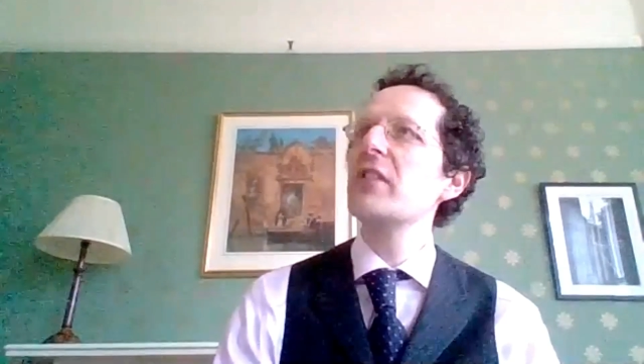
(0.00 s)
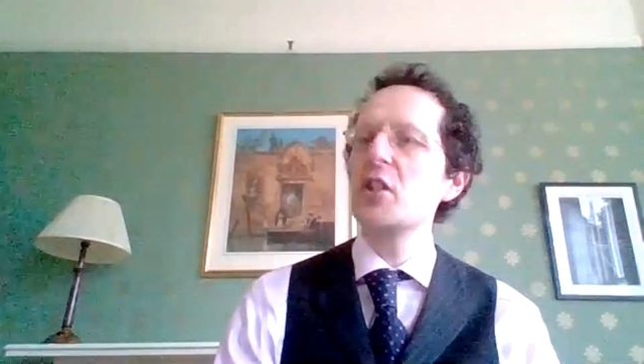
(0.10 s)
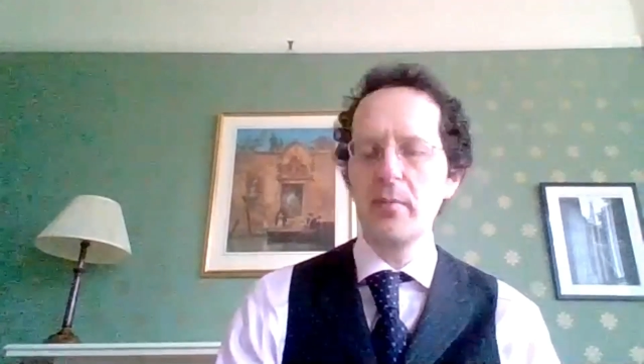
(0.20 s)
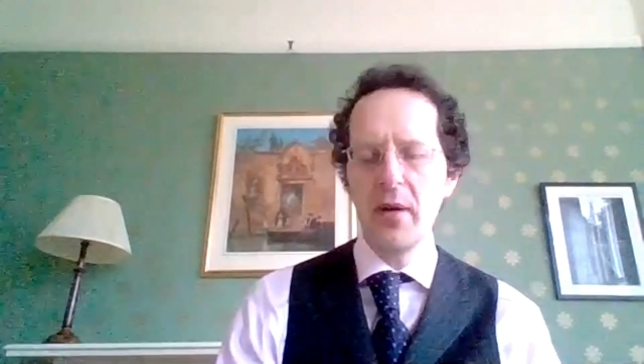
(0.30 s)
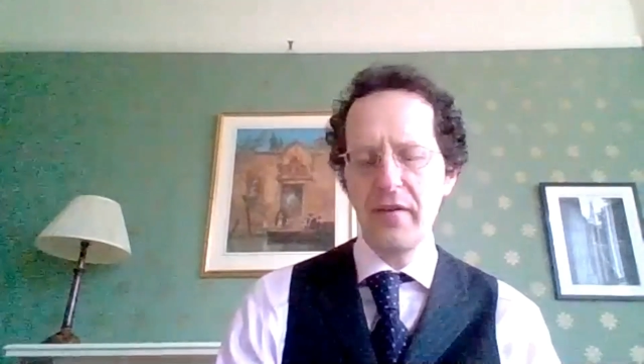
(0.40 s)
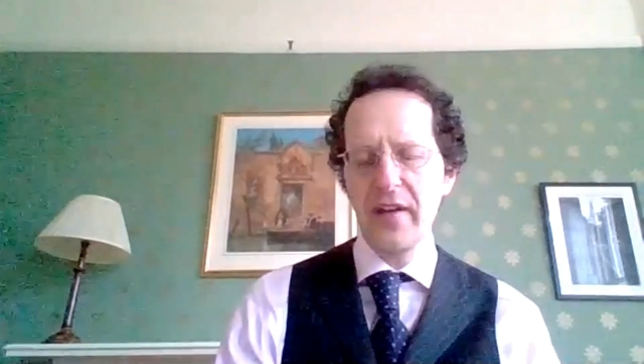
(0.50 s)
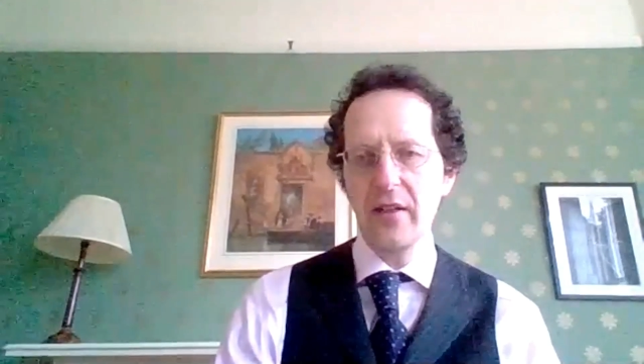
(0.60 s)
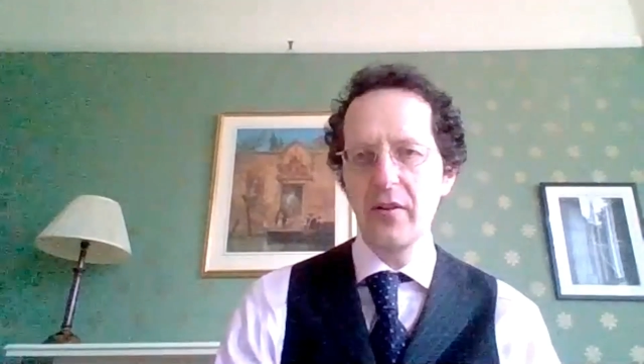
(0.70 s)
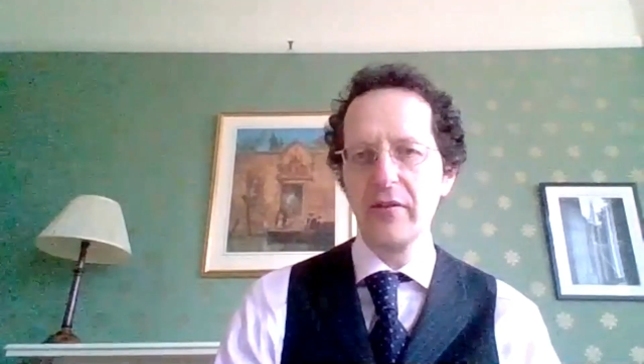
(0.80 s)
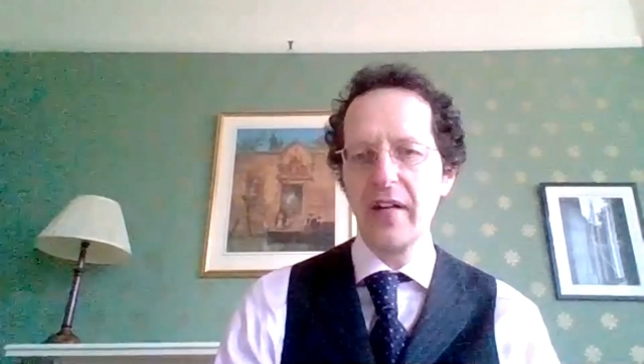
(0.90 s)
Richard
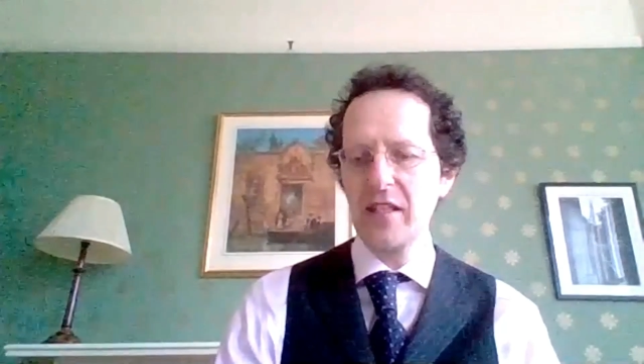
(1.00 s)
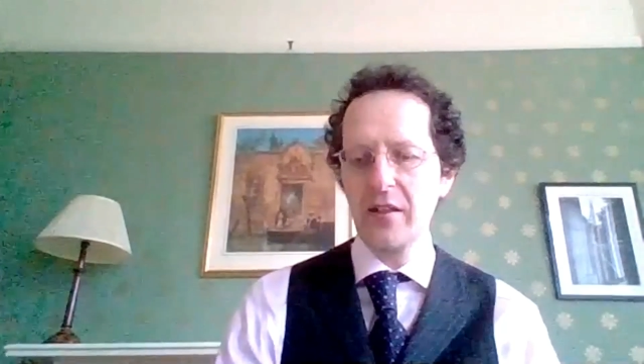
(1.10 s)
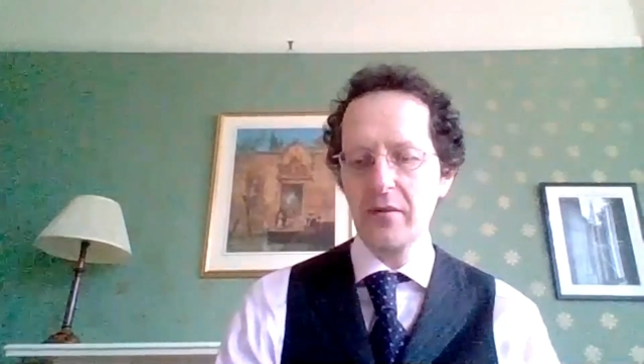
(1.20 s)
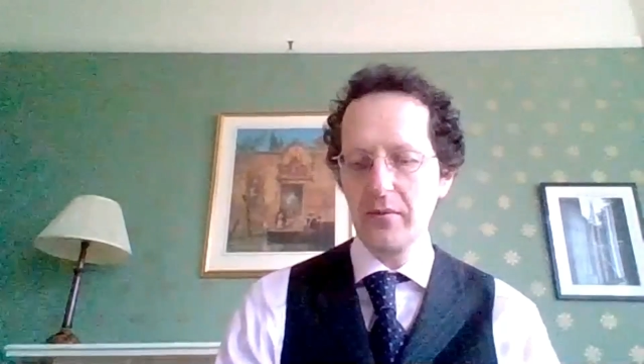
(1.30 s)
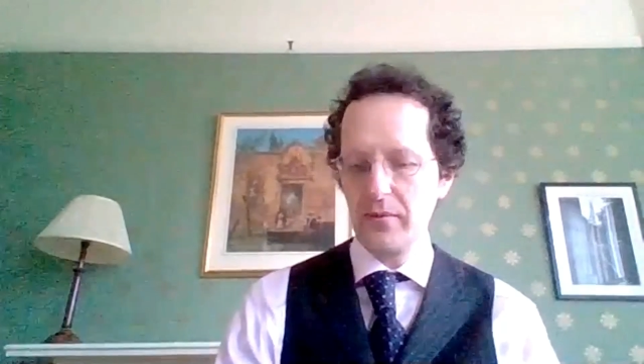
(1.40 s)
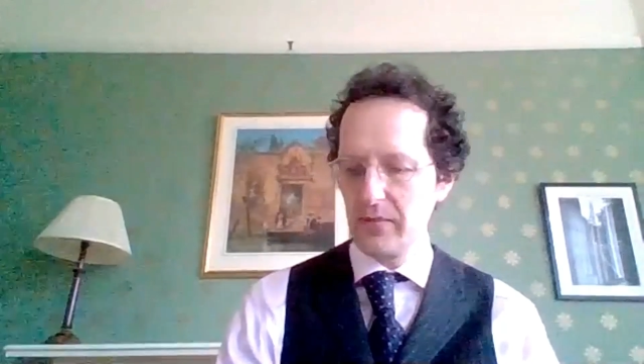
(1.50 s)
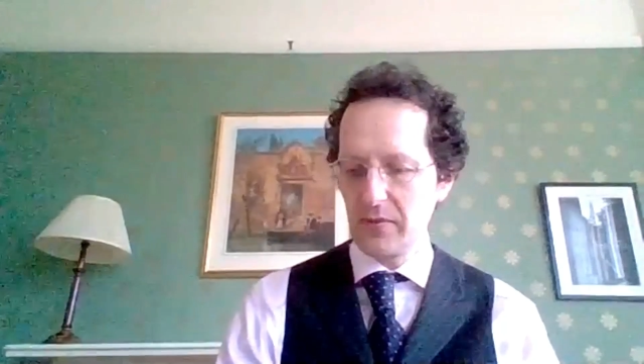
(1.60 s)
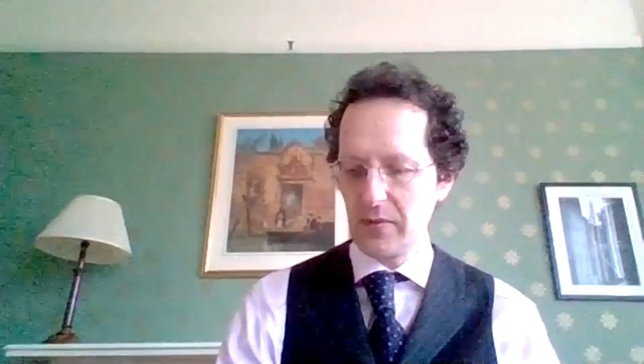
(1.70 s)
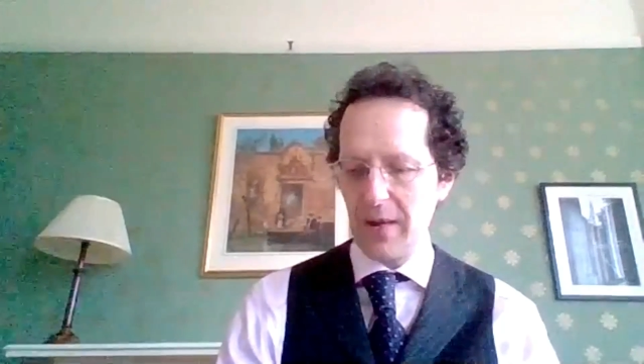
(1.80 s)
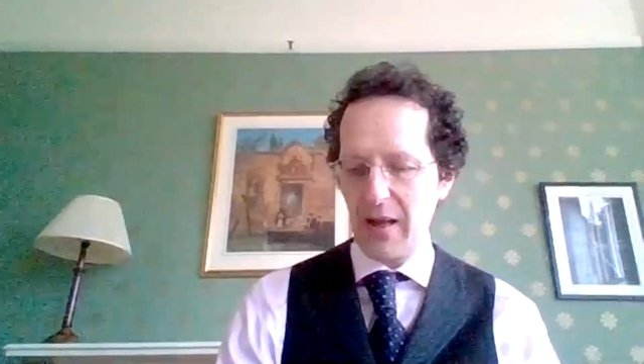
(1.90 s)
Murphy on the radio
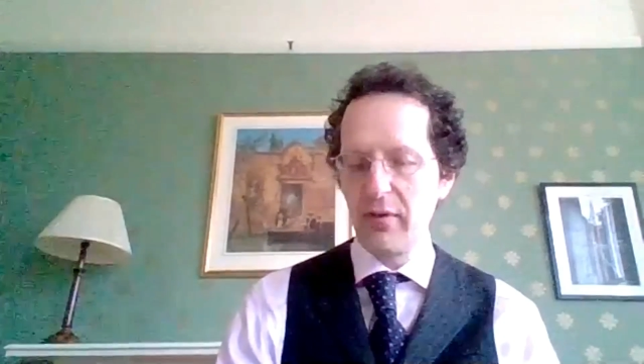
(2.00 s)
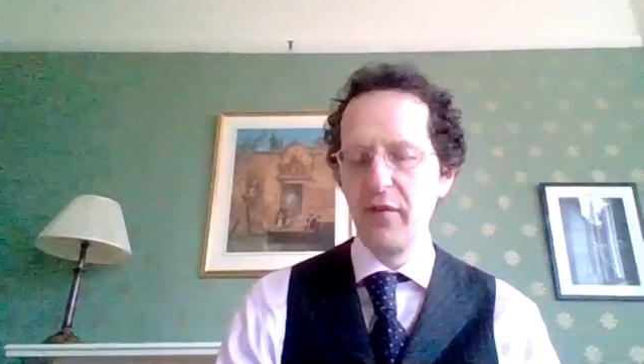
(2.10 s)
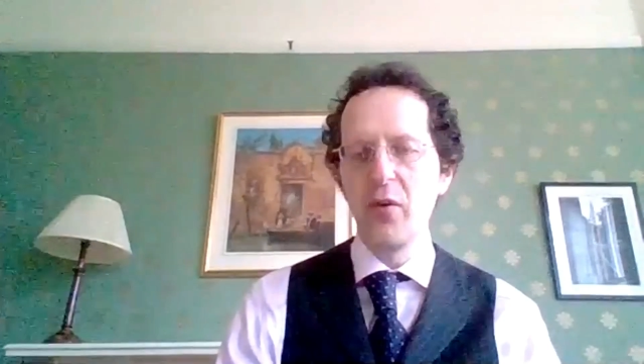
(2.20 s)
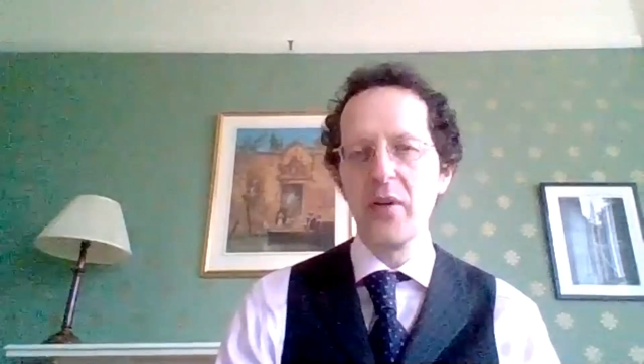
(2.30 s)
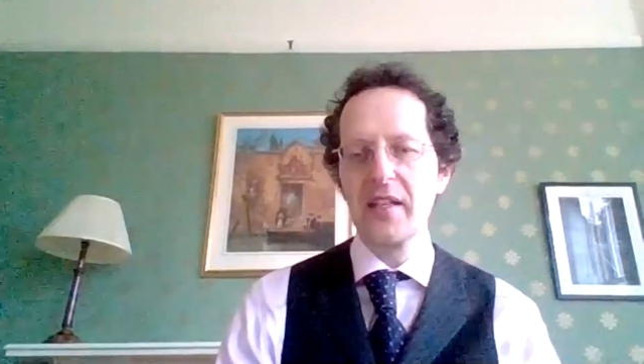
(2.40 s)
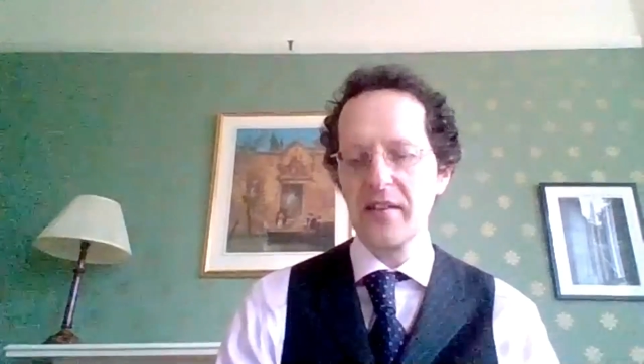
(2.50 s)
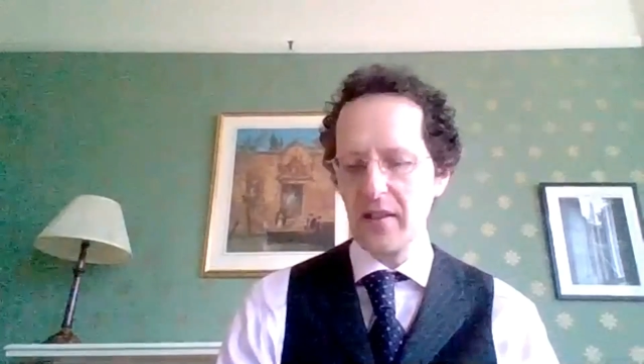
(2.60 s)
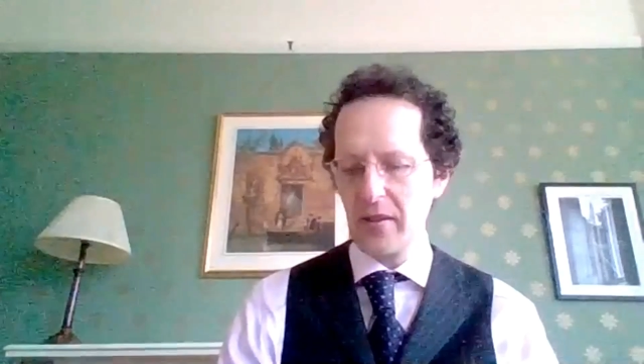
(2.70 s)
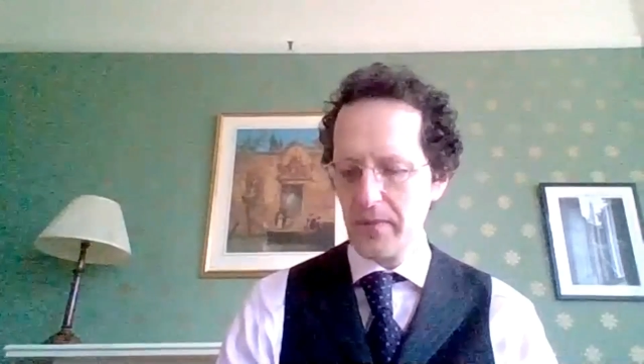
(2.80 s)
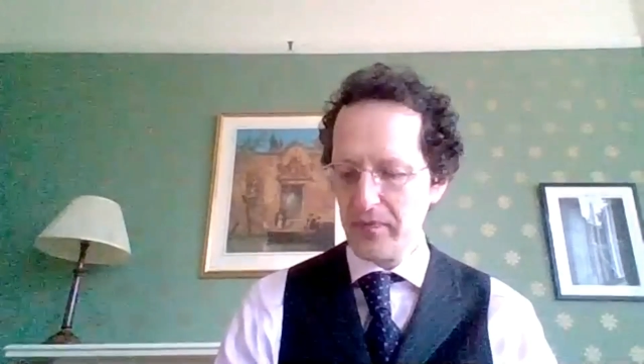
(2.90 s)
about 3 or 4 years
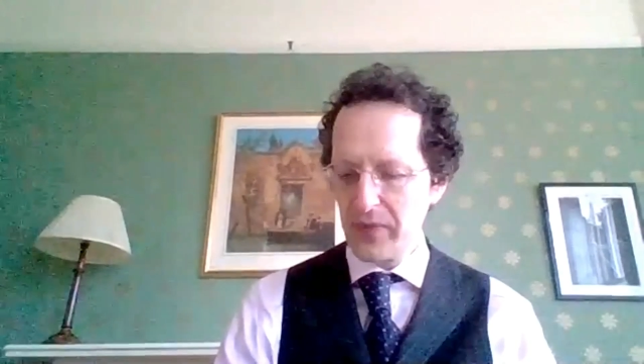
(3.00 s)
ago.